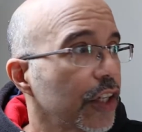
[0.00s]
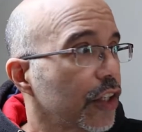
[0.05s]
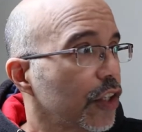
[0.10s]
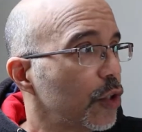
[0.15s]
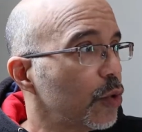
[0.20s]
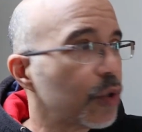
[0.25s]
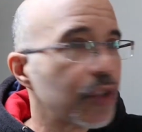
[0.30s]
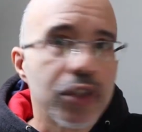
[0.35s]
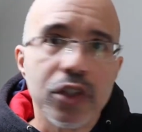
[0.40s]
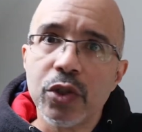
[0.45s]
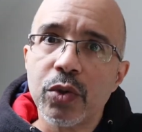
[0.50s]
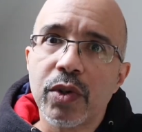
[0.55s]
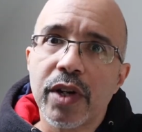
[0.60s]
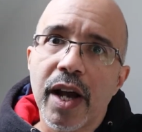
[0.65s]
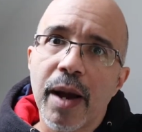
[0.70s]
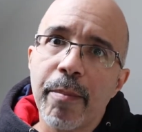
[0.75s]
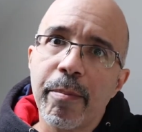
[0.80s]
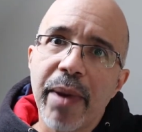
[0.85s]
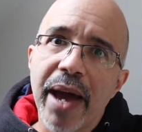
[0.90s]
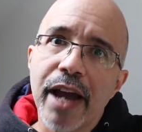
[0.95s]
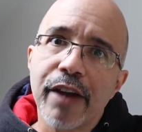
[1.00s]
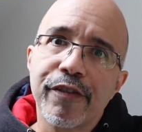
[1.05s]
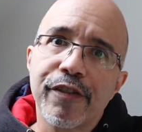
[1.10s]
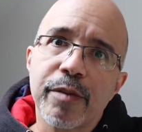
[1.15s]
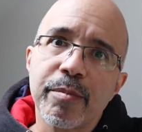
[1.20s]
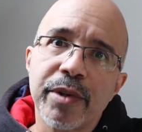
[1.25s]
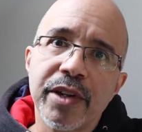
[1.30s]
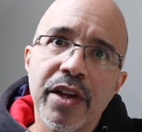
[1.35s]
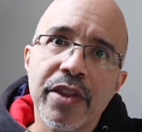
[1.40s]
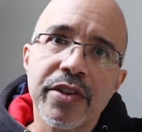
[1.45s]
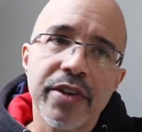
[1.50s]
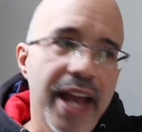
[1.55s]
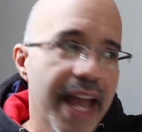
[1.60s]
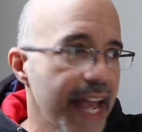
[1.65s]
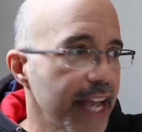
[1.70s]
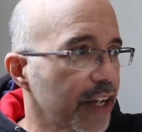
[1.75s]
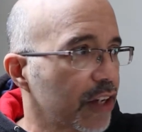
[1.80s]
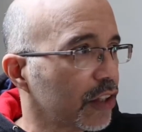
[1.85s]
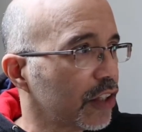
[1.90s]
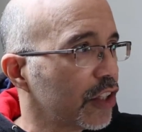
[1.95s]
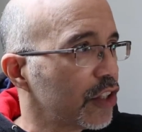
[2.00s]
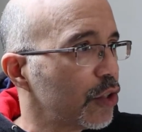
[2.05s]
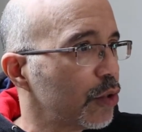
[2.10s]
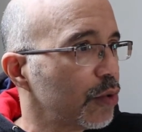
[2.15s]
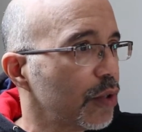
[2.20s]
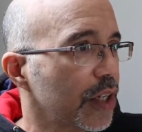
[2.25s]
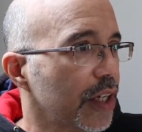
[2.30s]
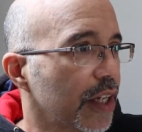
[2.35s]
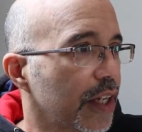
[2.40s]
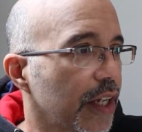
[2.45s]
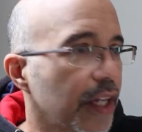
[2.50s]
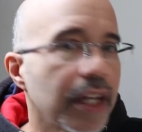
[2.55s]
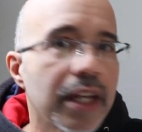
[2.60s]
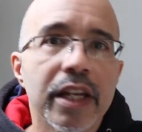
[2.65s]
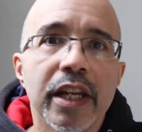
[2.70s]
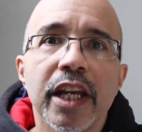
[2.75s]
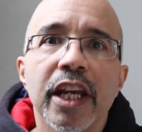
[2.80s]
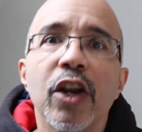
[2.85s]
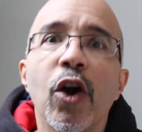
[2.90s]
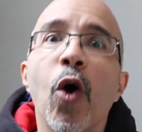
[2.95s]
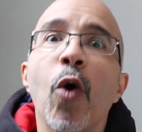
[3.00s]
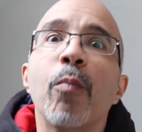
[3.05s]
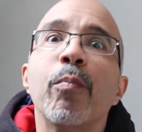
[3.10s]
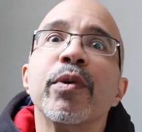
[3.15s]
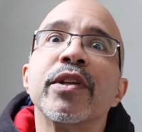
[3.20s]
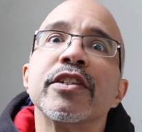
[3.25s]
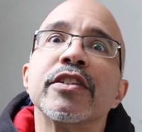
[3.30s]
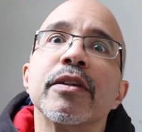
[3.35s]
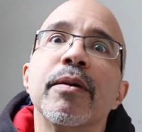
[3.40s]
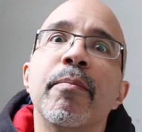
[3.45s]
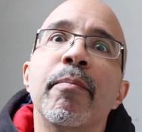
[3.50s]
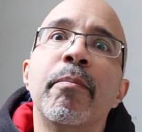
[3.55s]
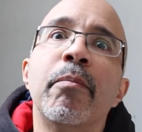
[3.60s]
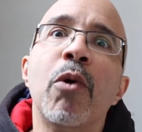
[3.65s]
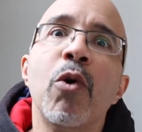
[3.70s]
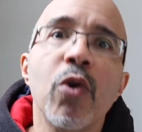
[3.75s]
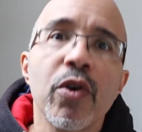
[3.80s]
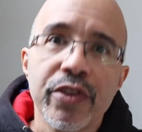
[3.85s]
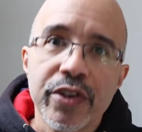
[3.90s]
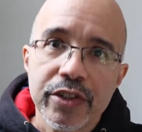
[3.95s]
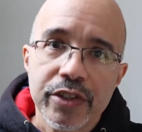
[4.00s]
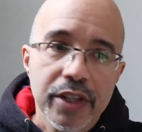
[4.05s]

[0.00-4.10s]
You come back from another angle and it opens more.